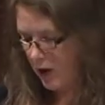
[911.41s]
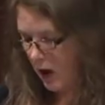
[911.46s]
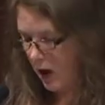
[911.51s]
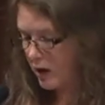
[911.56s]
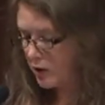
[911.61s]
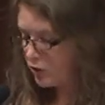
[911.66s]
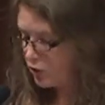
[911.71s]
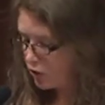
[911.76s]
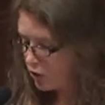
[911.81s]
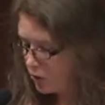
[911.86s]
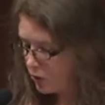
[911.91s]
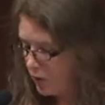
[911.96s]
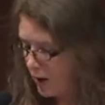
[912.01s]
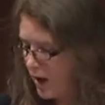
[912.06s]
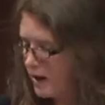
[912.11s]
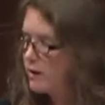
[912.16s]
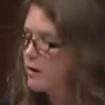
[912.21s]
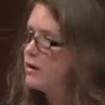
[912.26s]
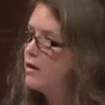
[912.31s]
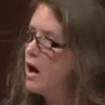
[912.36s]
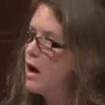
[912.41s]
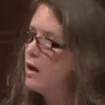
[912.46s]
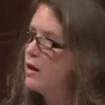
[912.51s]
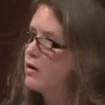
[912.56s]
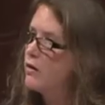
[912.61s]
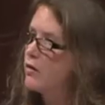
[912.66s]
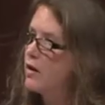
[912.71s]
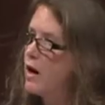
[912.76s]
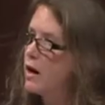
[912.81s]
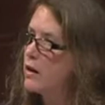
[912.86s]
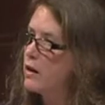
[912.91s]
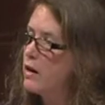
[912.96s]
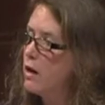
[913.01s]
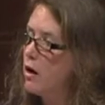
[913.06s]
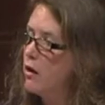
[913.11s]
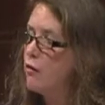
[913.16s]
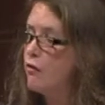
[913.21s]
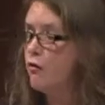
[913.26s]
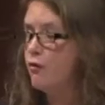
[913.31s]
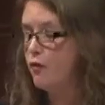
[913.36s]
I too had not exactly
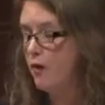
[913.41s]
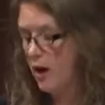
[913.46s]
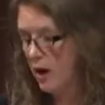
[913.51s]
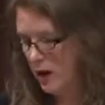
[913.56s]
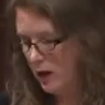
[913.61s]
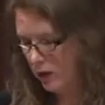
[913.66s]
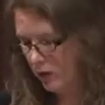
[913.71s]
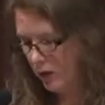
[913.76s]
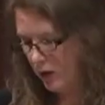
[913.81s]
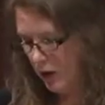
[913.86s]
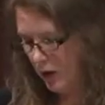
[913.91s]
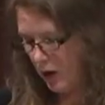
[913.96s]
a fight,